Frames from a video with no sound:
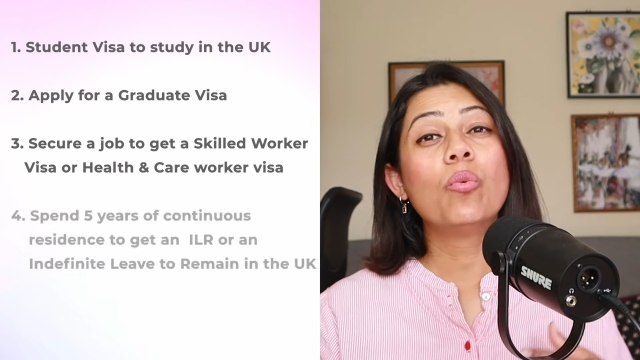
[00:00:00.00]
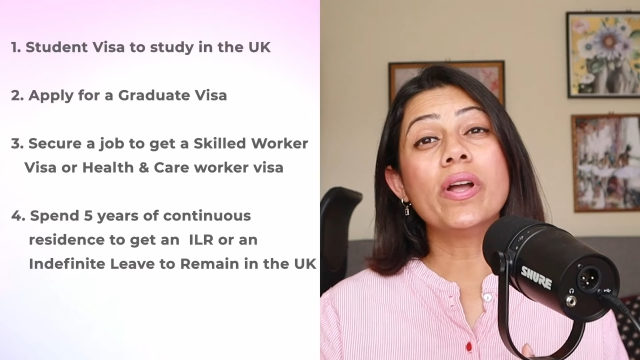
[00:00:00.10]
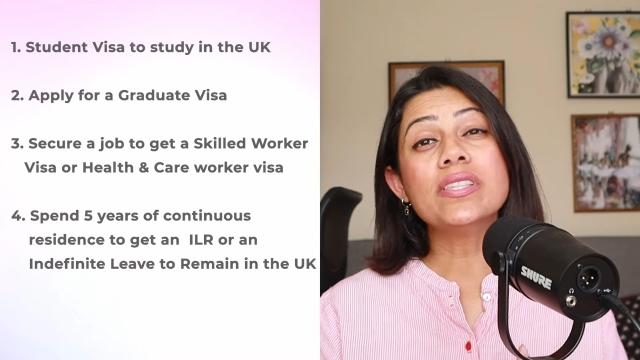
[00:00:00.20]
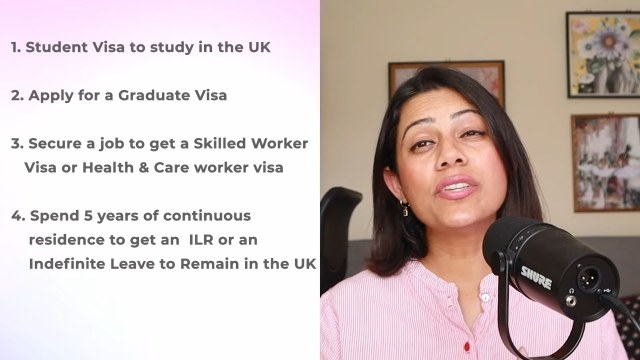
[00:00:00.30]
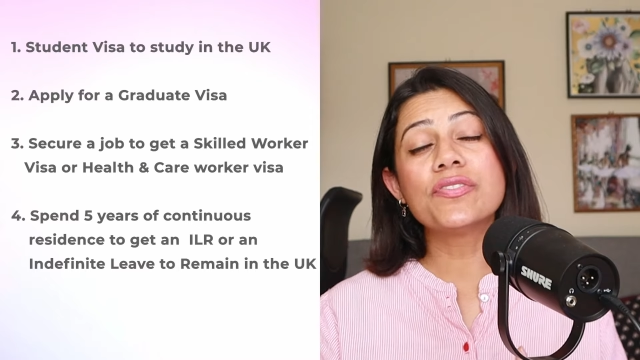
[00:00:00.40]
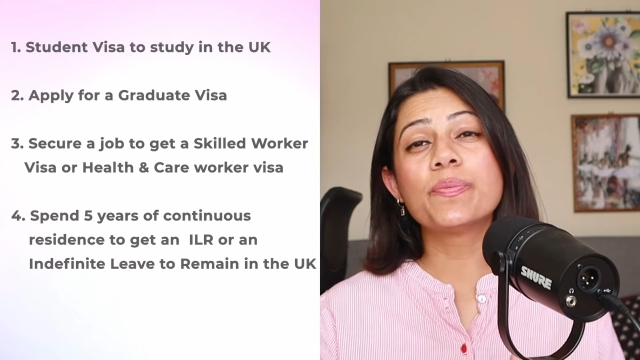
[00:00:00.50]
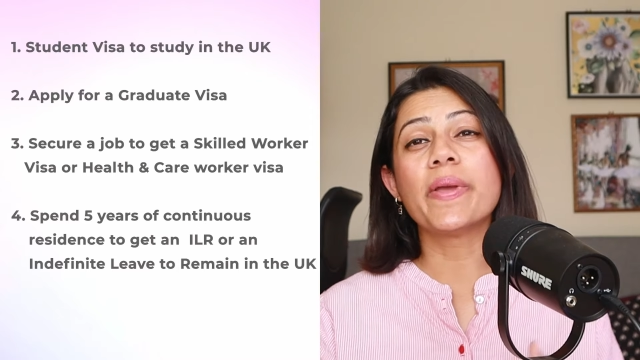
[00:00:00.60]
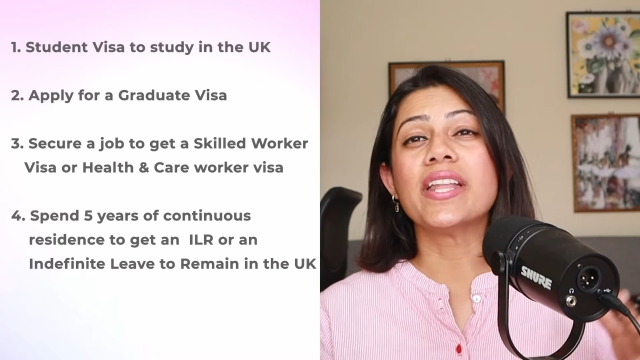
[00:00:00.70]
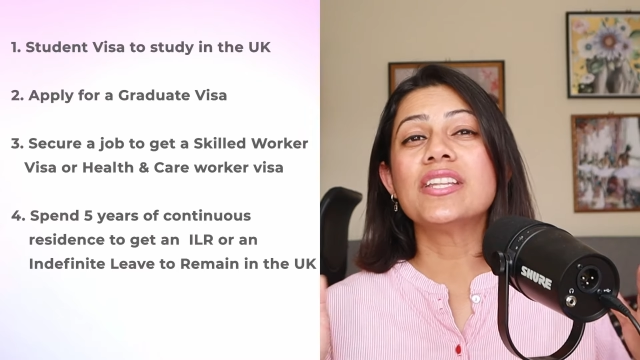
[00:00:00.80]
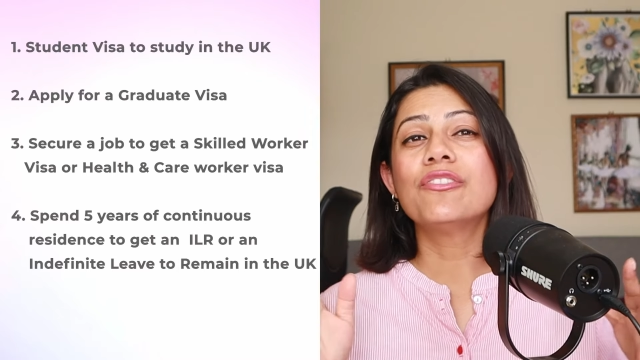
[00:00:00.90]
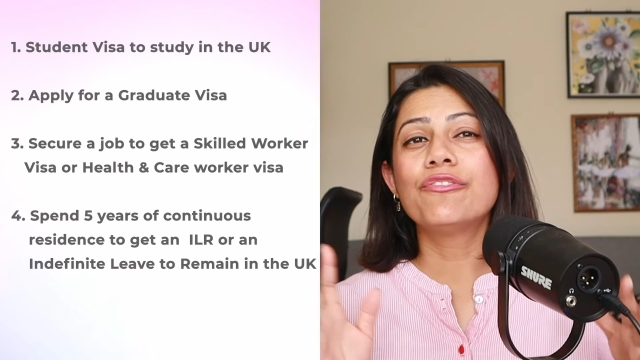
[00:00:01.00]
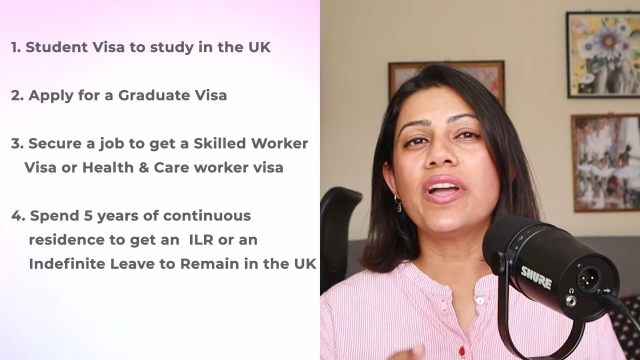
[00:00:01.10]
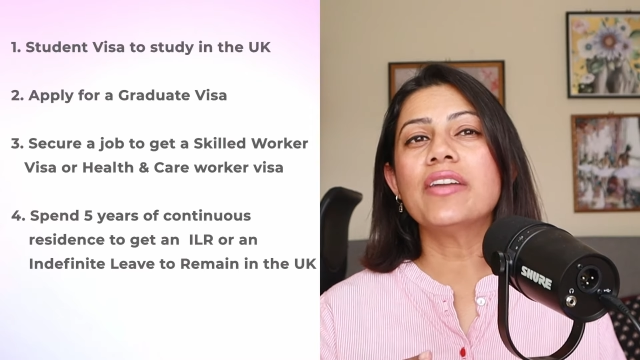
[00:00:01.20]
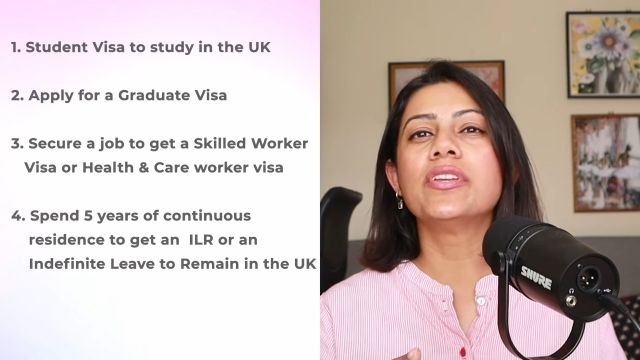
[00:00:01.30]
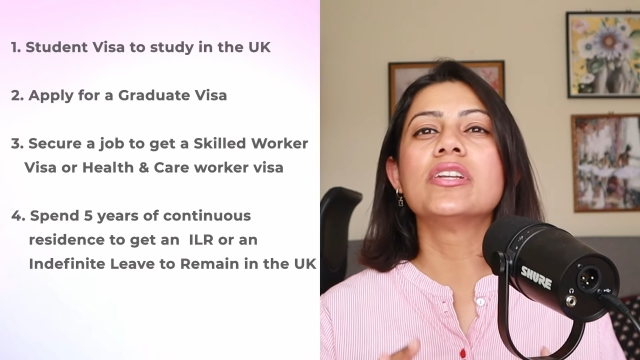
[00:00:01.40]
Once you've spent
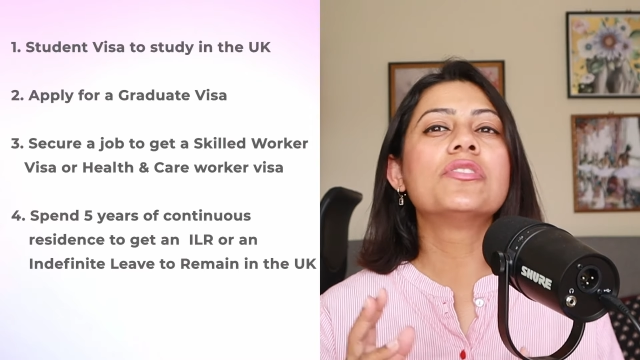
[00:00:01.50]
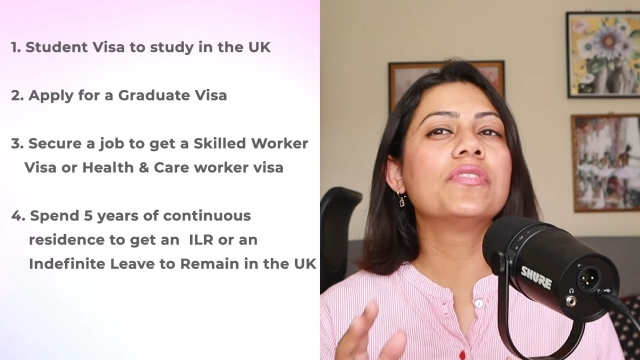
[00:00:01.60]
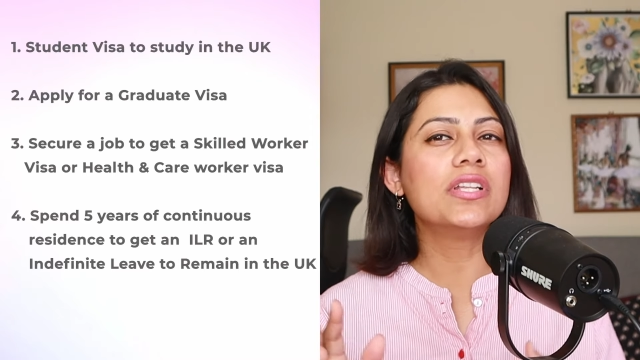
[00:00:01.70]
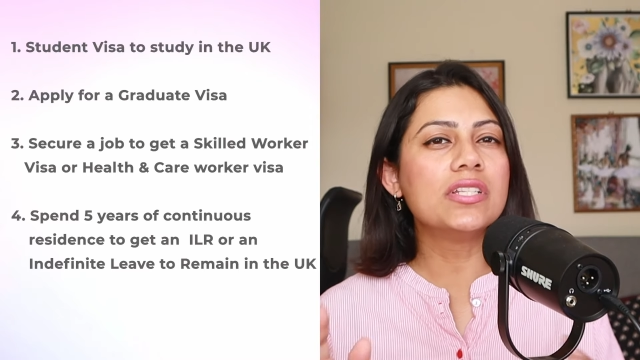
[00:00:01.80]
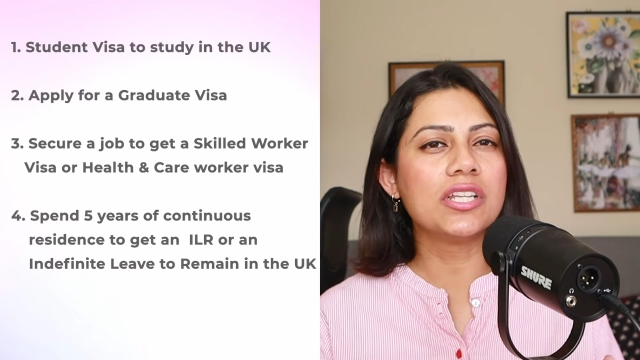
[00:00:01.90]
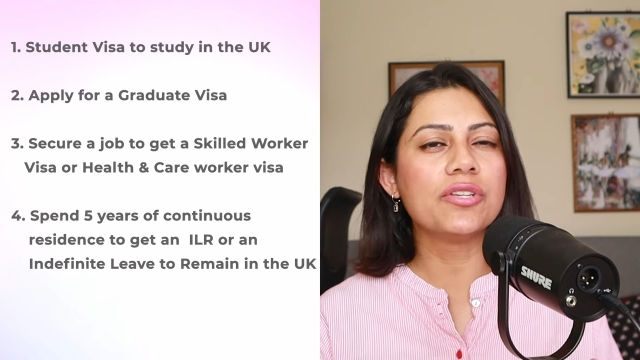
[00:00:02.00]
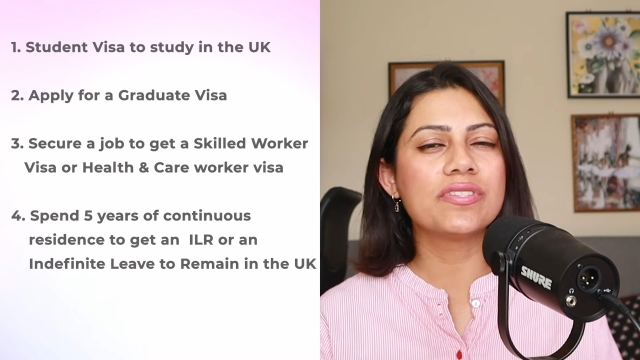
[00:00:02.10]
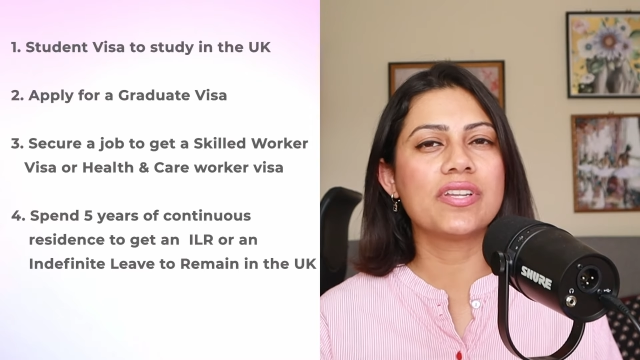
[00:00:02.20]
5 years of continuous